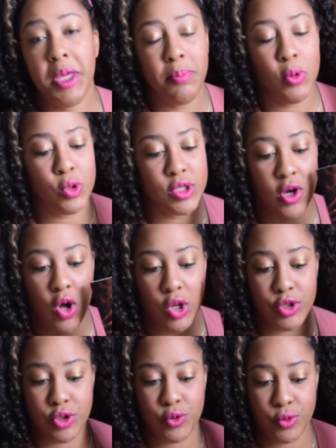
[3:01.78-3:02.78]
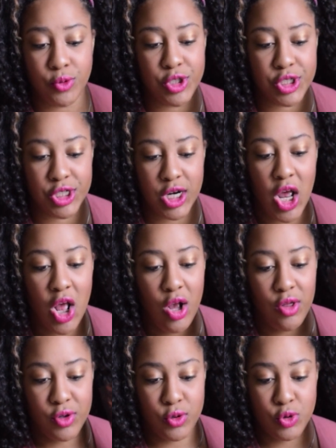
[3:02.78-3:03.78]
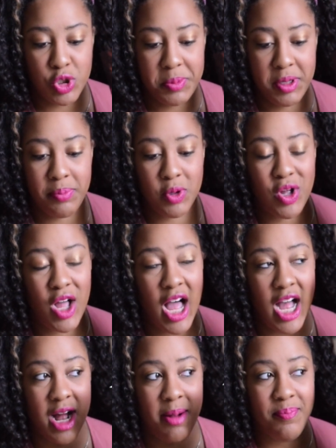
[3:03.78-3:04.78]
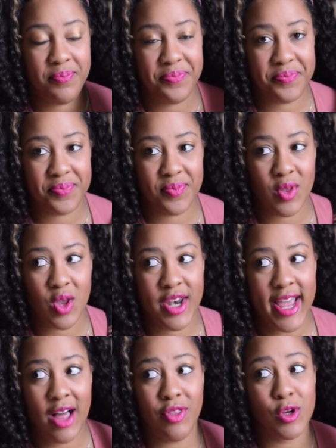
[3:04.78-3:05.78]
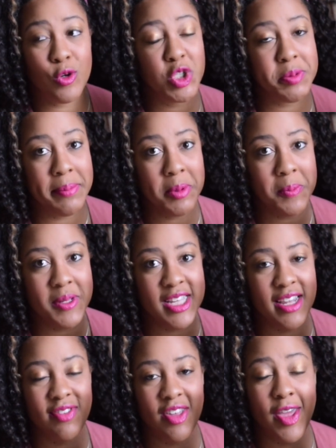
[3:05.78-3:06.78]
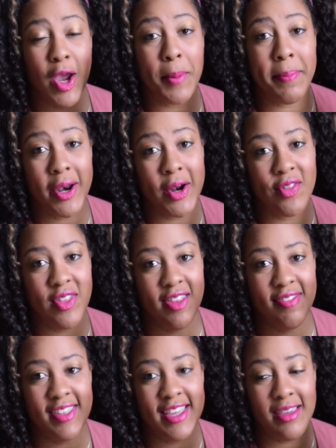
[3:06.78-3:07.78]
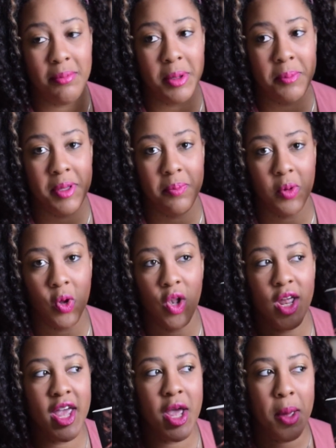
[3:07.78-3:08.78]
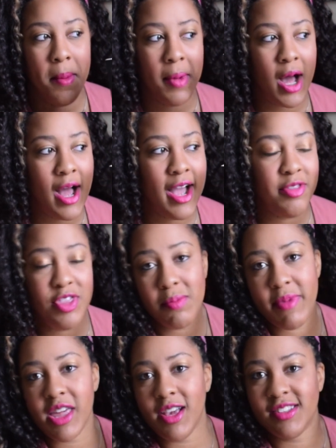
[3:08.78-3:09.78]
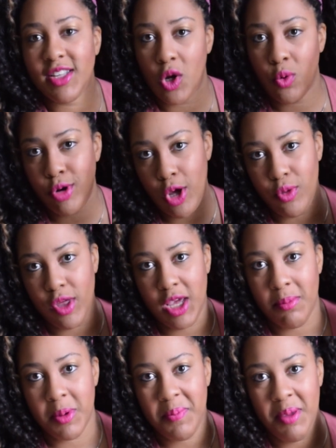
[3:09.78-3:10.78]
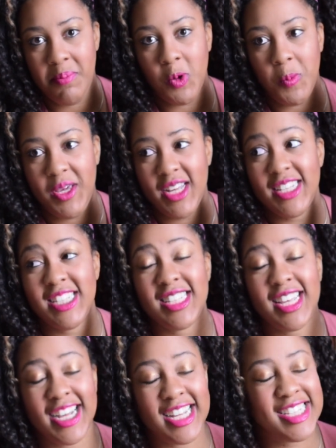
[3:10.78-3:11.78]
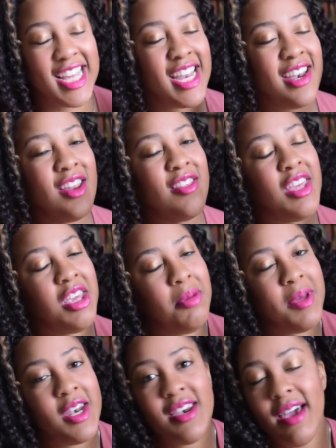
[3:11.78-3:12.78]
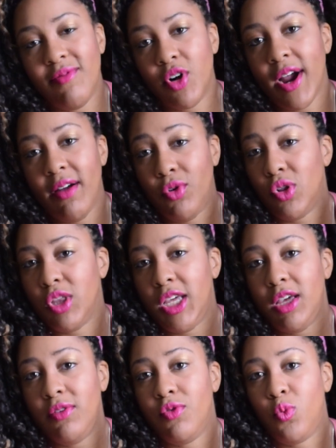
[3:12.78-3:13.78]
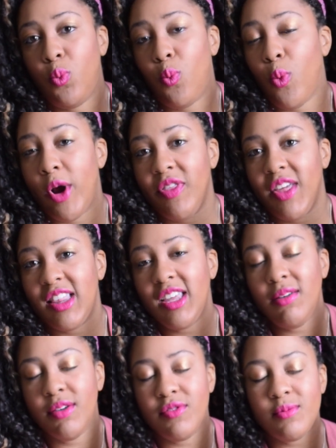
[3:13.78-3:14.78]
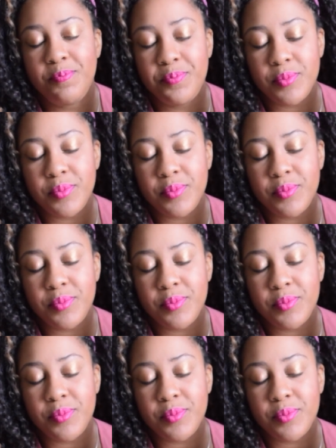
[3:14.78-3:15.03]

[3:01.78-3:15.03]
people called Kush, the Kush people. Now, the Kush people believe that they are better than the Himba people. I think mainly because they don't know the Himba people, because, like I said, the Himba never ever leave where they live.